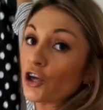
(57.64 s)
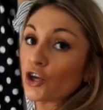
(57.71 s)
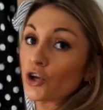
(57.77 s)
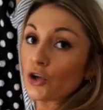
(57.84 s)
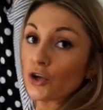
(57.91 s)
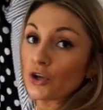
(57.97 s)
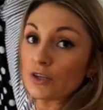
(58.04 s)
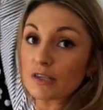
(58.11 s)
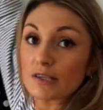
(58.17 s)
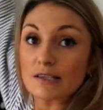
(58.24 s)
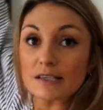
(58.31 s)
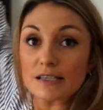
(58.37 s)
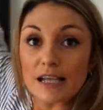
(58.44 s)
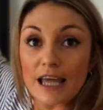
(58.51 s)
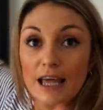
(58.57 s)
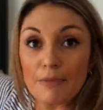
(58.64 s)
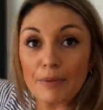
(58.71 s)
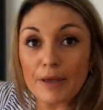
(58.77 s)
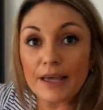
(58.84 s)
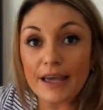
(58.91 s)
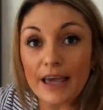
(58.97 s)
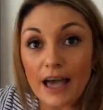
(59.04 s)
a good
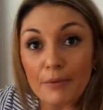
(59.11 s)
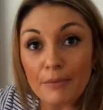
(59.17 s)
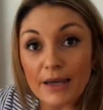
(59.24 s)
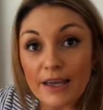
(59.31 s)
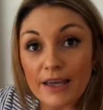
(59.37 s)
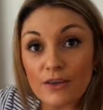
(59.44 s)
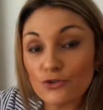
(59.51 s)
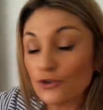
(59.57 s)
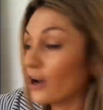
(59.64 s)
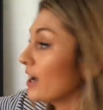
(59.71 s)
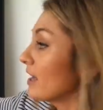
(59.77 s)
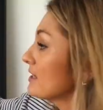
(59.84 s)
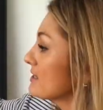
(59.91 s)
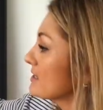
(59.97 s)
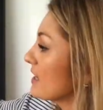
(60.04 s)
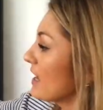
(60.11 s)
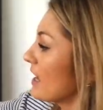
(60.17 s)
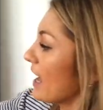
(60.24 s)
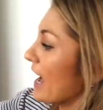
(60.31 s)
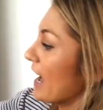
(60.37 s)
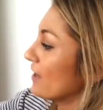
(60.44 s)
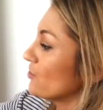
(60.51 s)
slip cami dress.
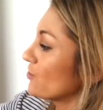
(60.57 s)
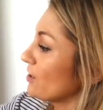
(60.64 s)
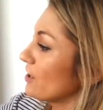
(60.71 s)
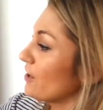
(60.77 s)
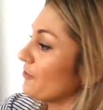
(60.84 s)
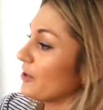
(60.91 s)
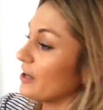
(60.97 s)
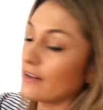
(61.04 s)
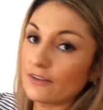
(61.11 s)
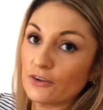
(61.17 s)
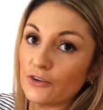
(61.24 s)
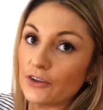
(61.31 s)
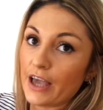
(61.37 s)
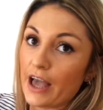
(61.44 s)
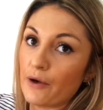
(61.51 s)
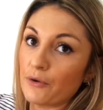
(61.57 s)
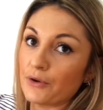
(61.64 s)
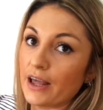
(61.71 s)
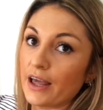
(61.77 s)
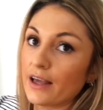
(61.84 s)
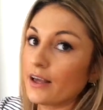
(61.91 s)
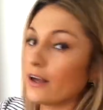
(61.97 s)
And I love that it's cowl
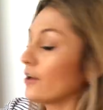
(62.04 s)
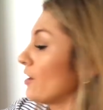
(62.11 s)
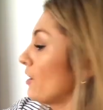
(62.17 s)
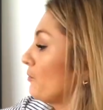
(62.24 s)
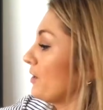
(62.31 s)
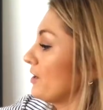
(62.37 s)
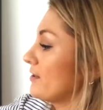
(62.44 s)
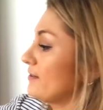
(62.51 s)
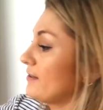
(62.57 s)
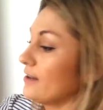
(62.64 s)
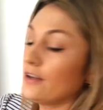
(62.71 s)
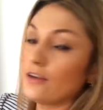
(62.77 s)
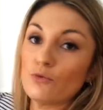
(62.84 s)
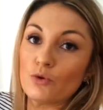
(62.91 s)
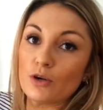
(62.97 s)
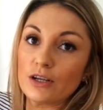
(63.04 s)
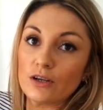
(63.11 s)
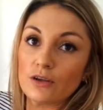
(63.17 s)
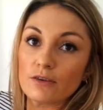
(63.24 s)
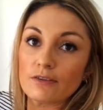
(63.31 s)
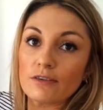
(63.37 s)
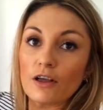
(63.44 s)
neck. I can't wait to see what
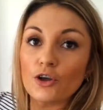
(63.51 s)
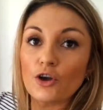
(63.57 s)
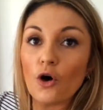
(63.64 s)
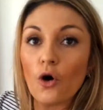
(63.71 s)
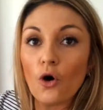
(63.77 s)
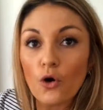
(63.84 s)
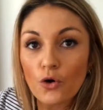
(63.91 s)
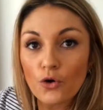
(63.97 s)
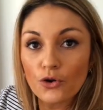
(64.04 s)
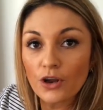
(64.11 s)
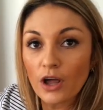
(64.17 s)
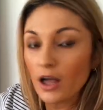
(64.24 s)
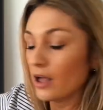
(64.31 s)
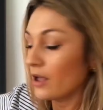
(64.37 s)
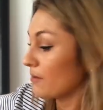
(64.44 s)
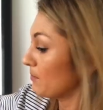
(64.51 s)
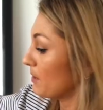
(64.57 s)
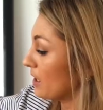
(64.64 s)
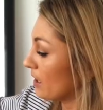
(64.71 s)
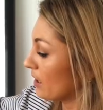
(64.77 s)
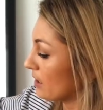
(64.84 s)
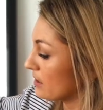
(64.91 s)
it looks like on
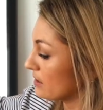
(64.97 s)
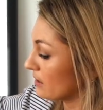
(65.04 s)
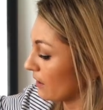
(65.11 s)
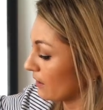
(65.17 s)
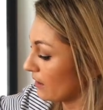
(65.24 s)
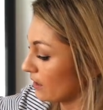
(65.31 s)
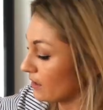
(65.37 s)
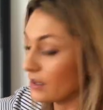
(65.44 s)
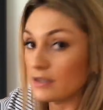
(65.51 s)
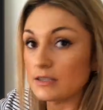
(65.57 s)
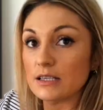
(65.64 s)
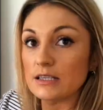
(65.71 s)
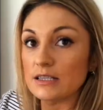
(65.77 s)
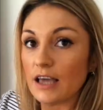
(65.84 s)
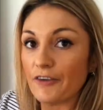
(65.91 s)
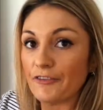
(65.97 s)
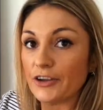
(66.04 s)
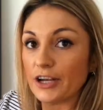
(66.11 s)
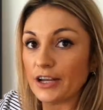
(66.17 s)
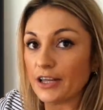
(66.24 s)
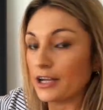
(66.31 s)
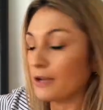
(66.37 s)
because I think this is
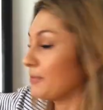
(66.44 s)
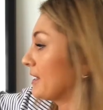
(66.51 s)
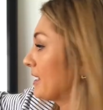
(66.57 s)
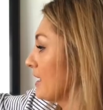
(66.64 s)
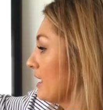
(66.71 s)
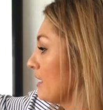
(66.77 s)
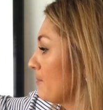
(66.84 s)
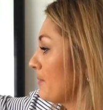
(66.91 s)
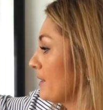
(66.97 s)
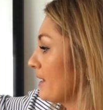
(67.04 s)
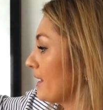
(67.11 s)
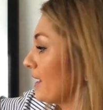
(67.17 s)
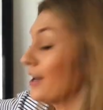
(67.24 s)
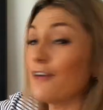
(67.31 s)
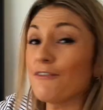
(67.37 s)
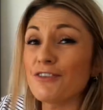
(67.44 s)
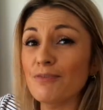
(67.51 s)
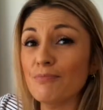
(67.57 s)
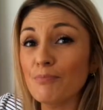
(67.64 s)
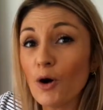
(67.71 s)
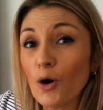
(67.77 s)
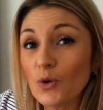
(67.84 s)
definitely going to be a keeper. I love
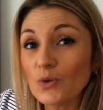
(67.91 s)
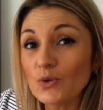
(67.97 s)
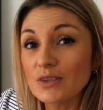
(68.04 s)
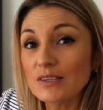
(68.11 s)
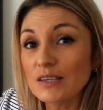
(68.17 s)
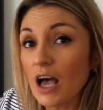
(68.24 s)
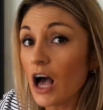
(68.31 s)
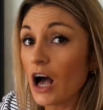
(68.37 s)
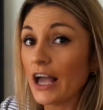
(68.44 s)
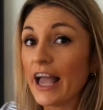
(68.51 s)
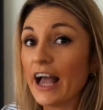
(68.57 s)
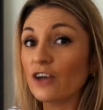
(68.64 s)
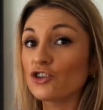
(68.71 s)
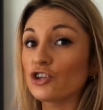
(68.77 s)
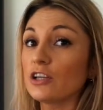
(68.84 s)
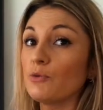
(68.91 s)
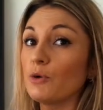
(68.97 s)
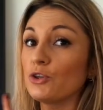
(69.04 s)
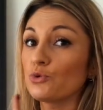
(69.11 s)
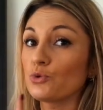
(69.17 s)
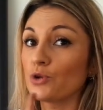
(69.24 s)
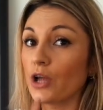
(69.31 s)
spots. I actually
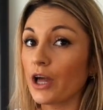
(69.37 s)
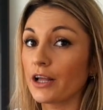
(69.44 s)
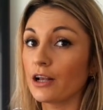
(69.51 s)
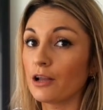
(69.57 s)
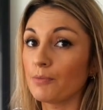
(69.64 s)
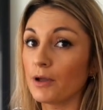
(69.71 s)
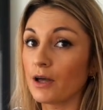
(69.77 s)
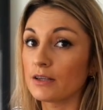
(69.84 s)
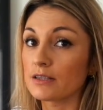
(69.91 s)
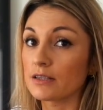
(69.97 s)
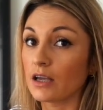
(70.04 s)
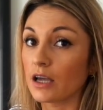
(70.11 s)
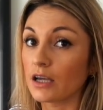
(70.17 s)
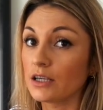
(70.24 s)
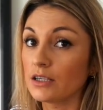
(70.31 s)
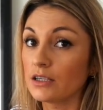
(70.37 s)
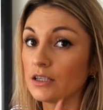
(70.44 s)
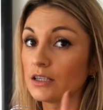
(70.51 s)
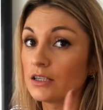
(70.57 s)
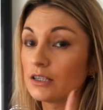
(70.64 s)
went to a nightclub last night,